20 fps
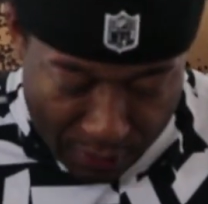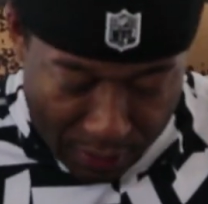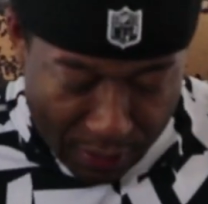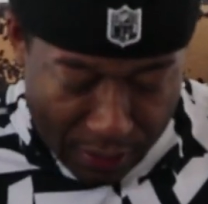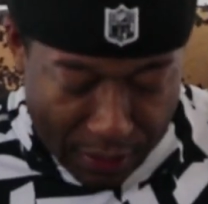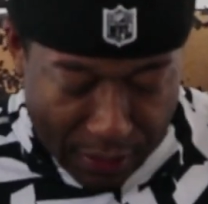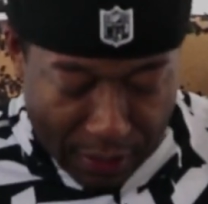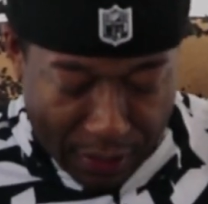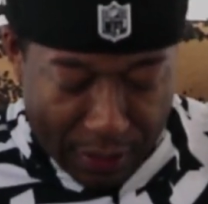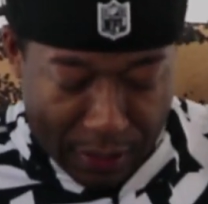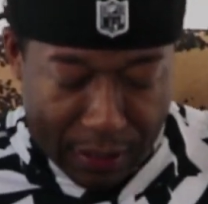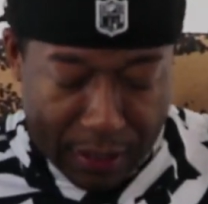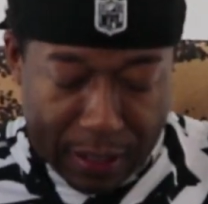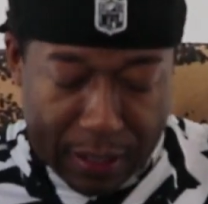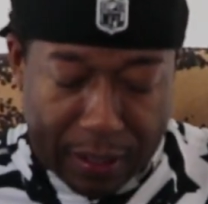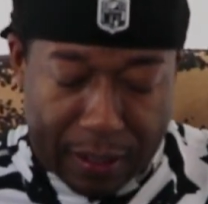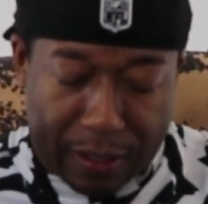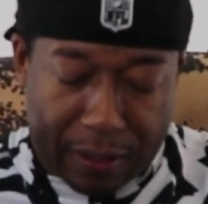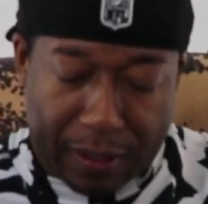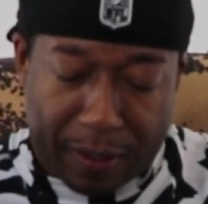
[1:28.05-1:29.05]

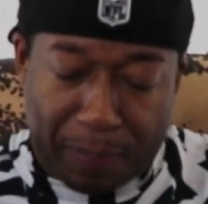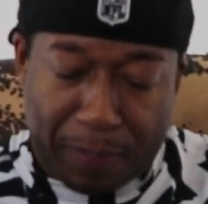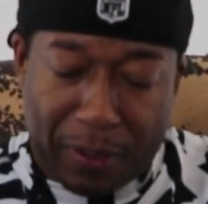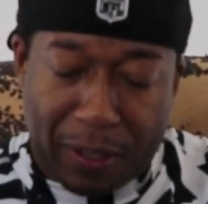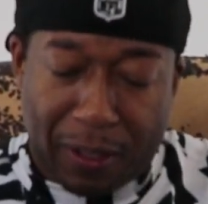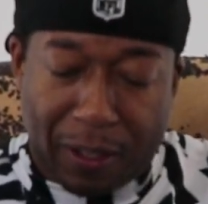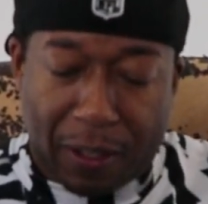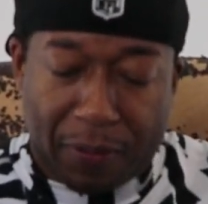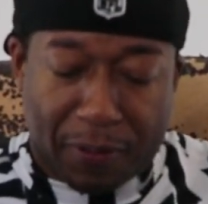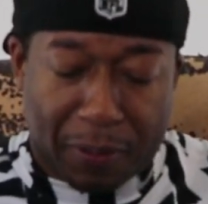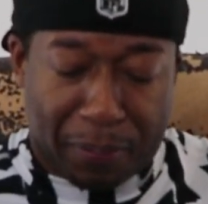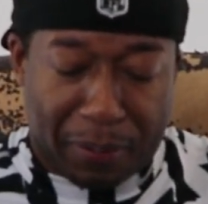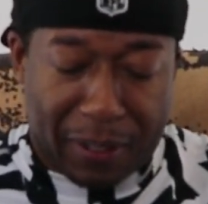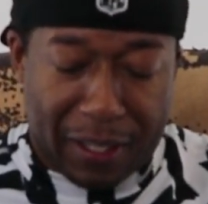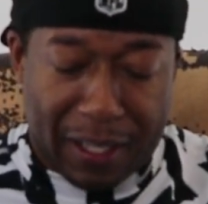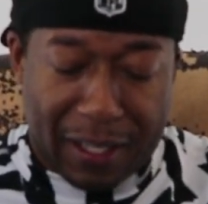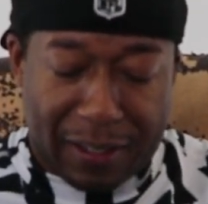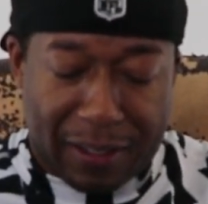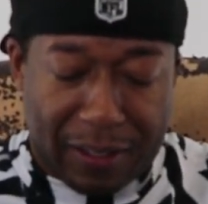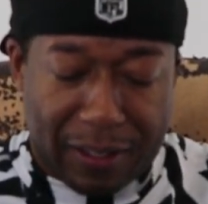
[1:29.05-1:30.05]
And let's peel off the
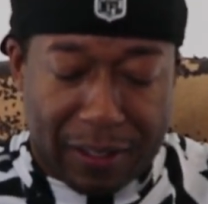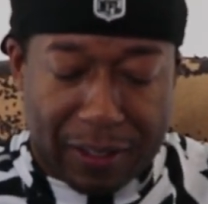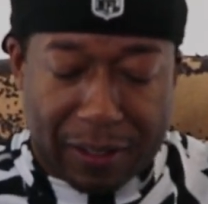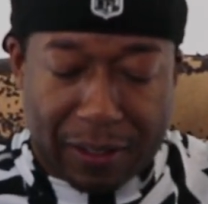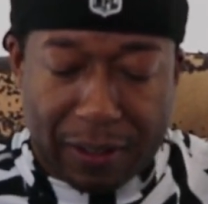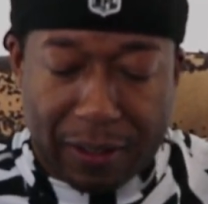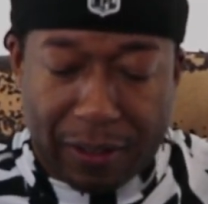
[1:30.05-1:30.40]
plastic.